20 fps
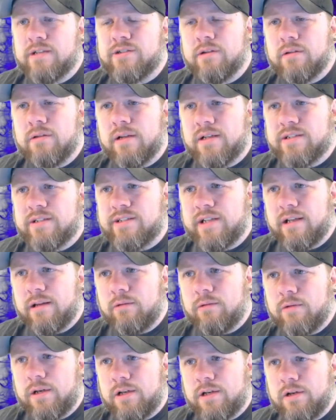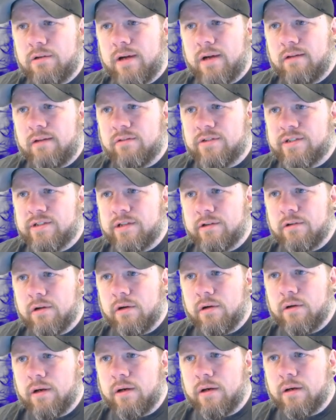So let's say that we do have a
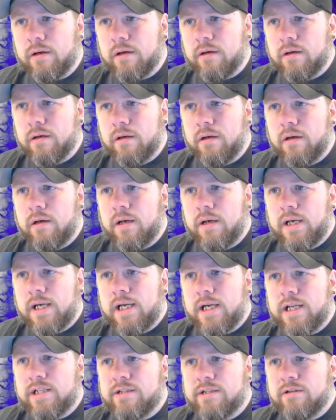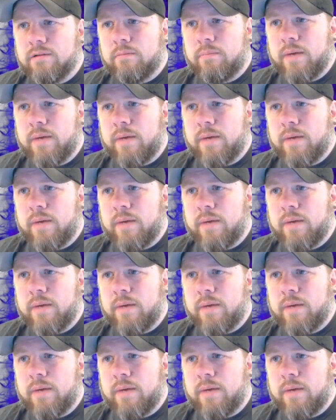0 here. It's going